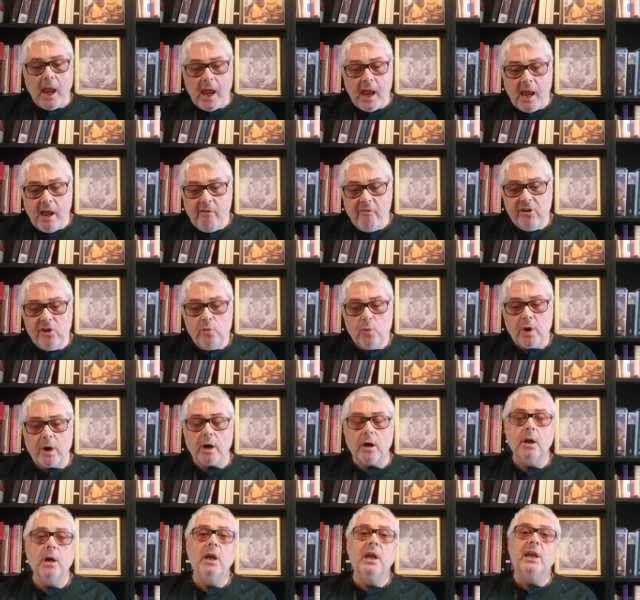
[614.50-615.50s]

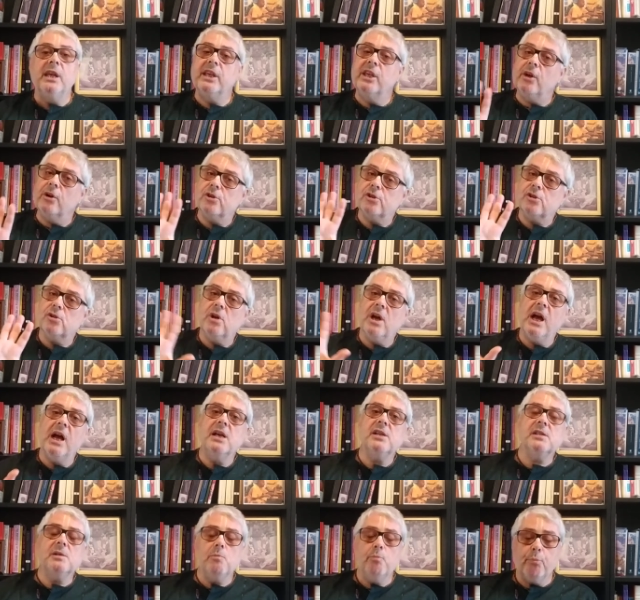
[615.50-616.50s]
everywhere. He also
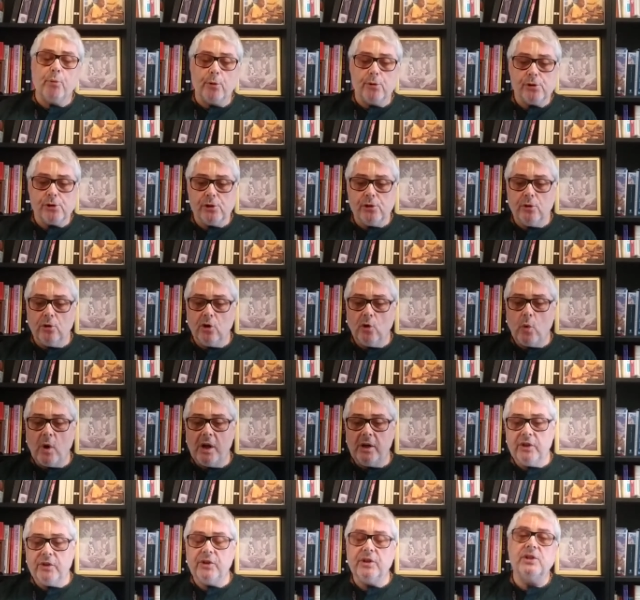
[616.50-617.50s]
has impersonal
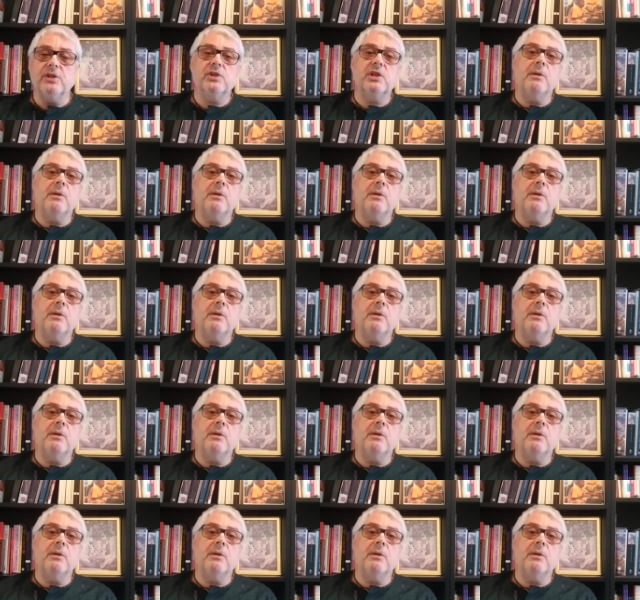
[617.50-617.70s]
qualities.